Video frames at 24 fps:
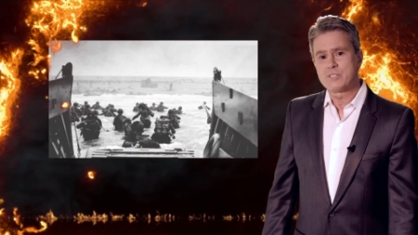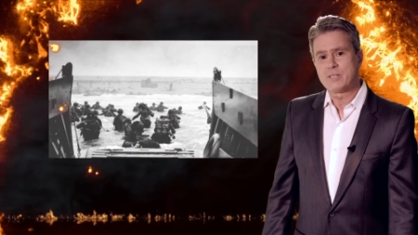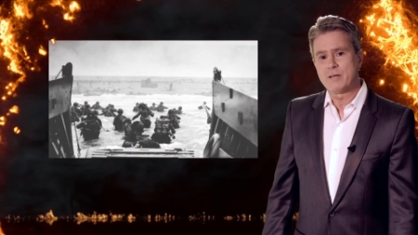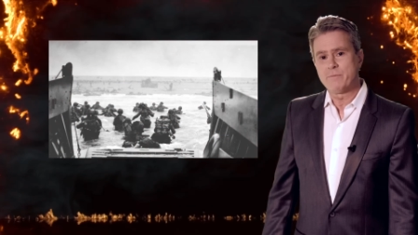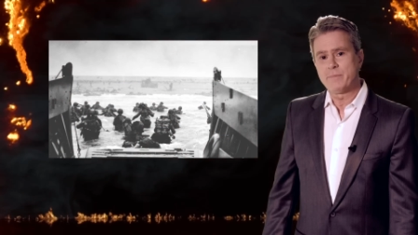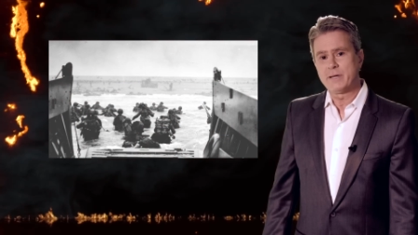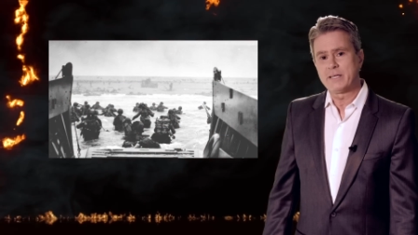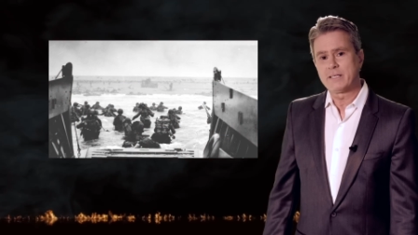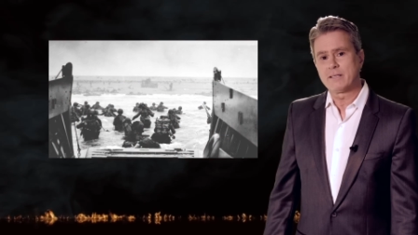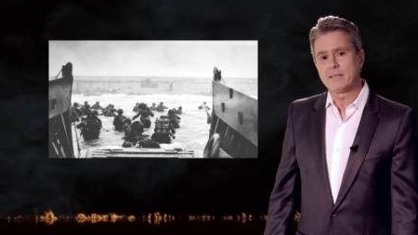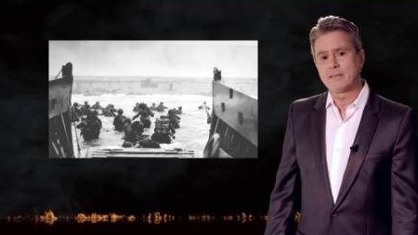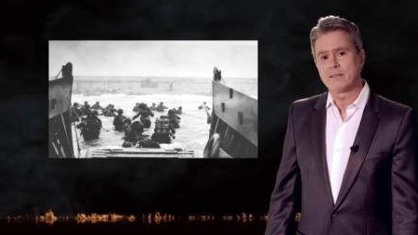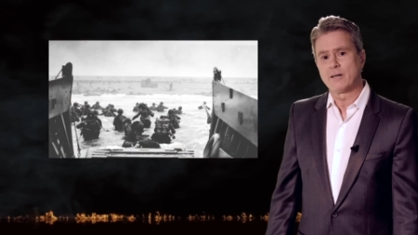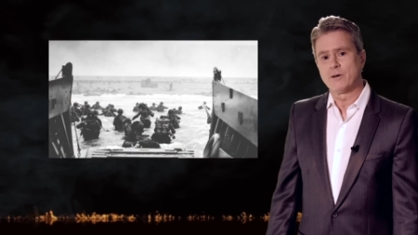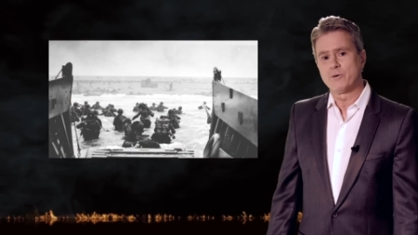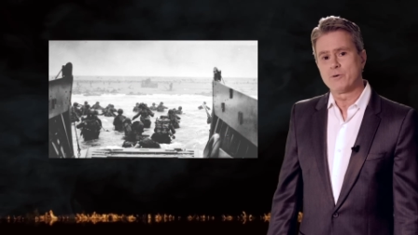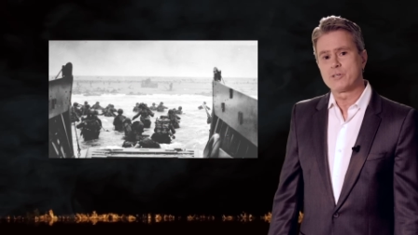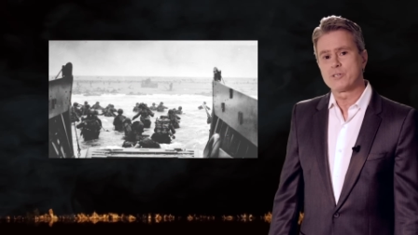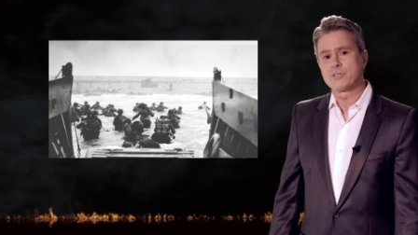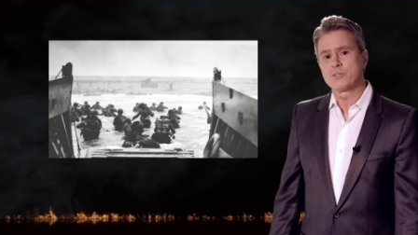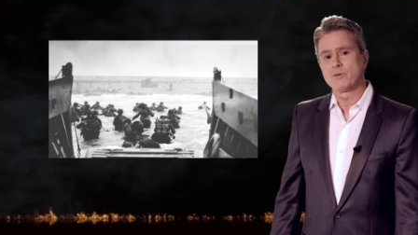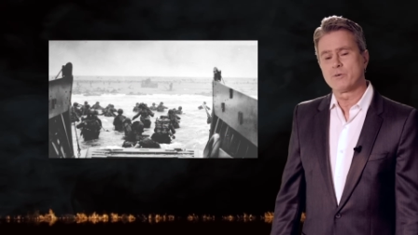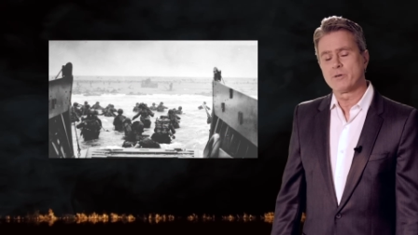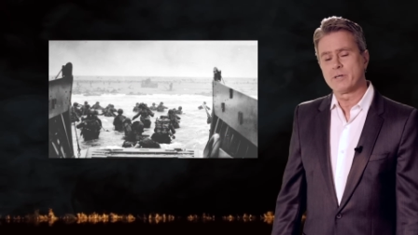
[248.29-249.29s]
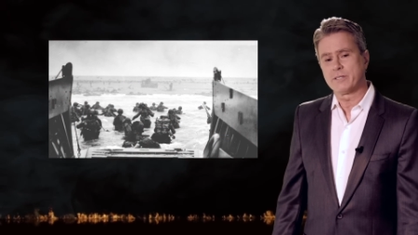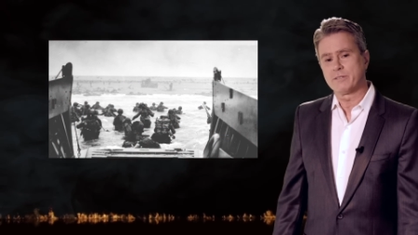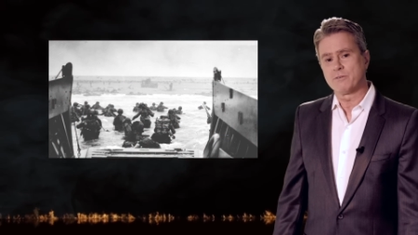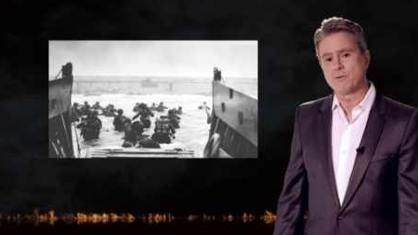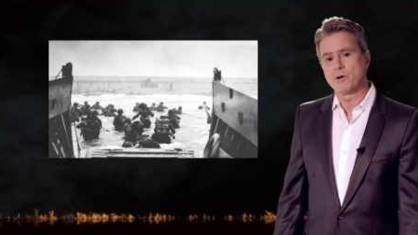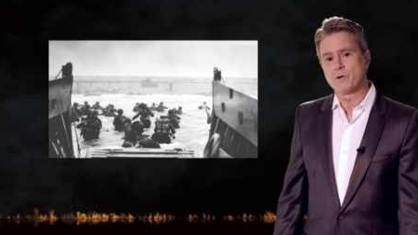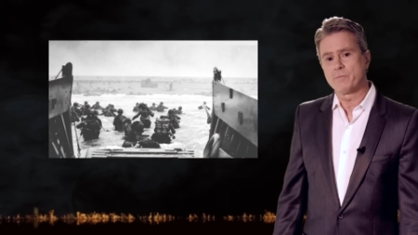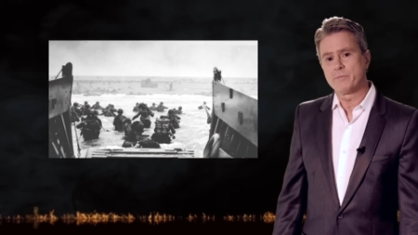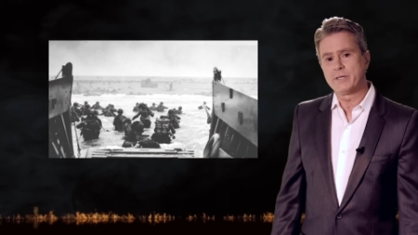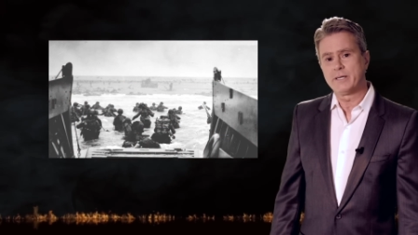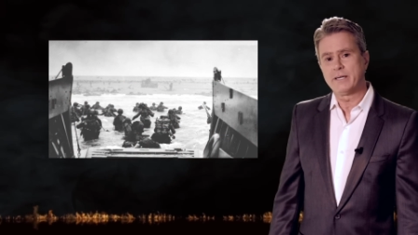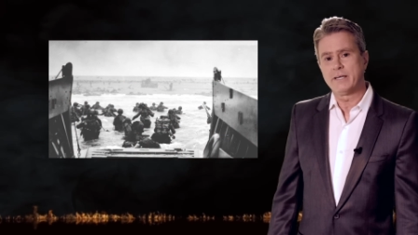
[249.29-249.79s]
some men go ashore at
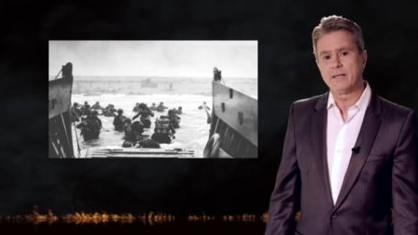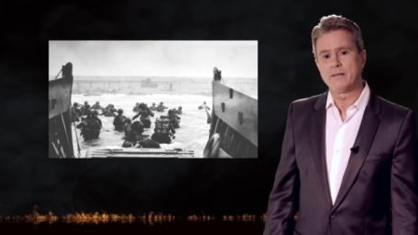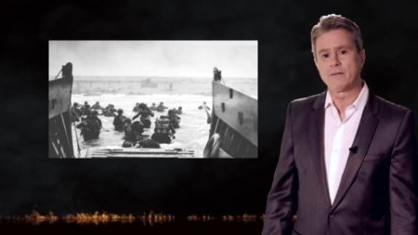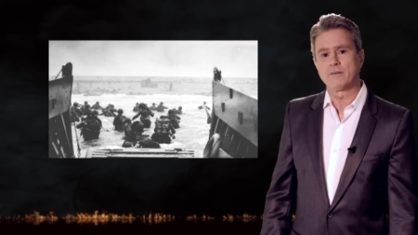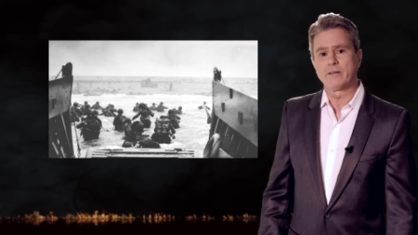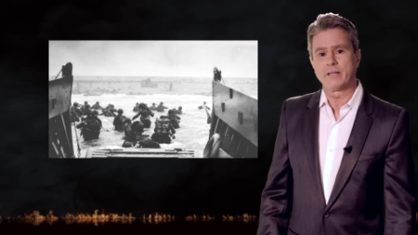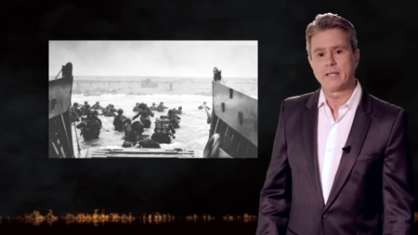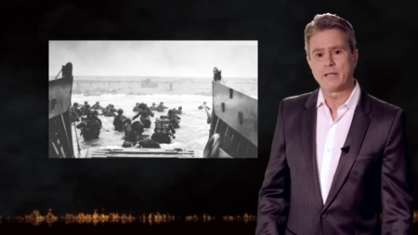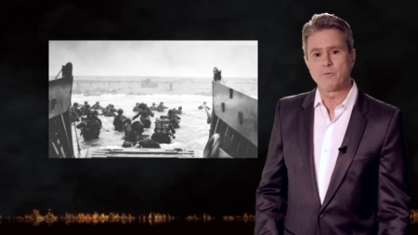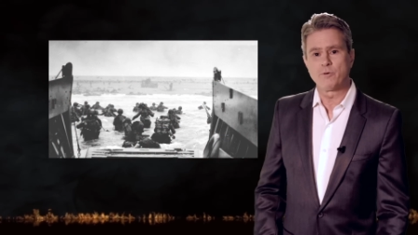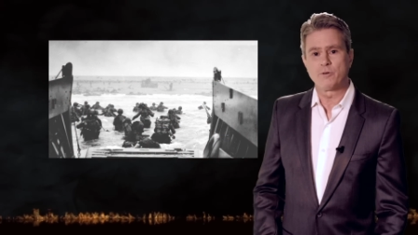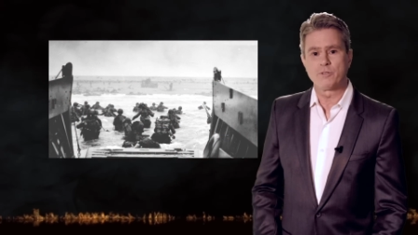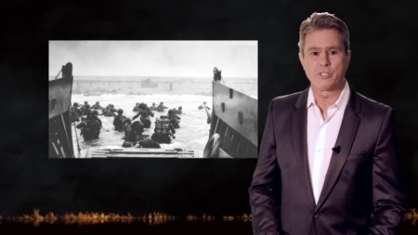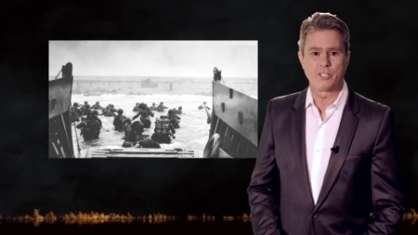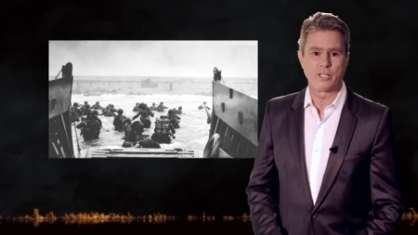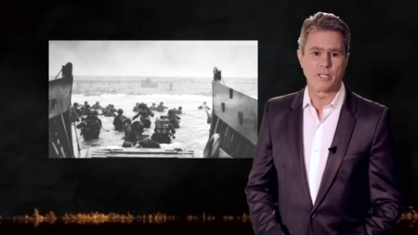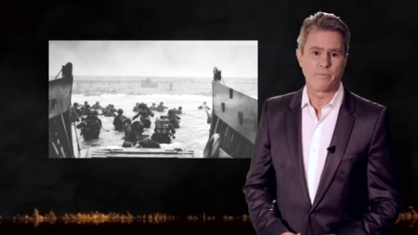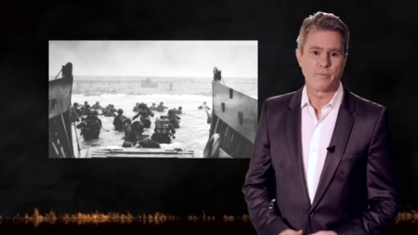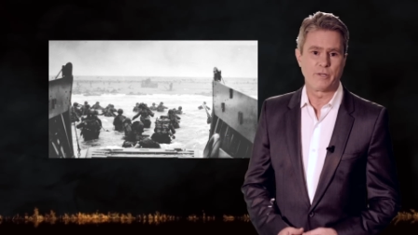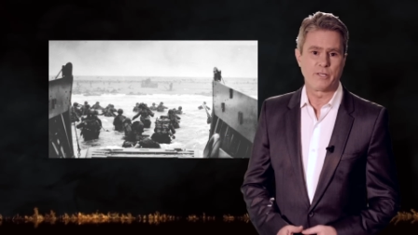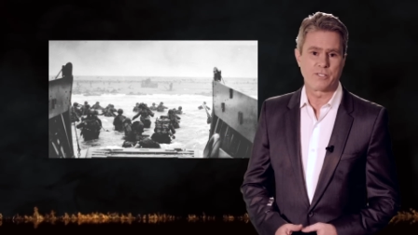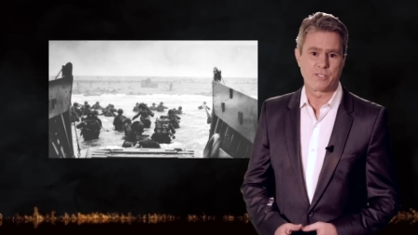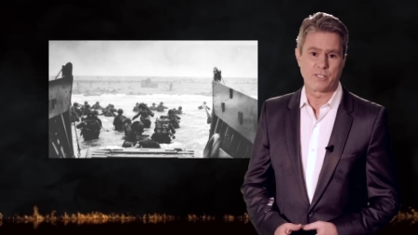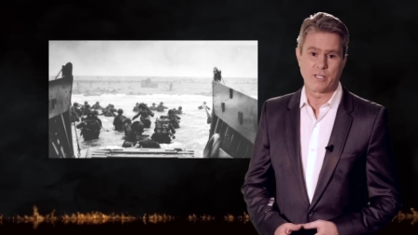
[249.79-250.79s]
Normandy or Iwo Jima.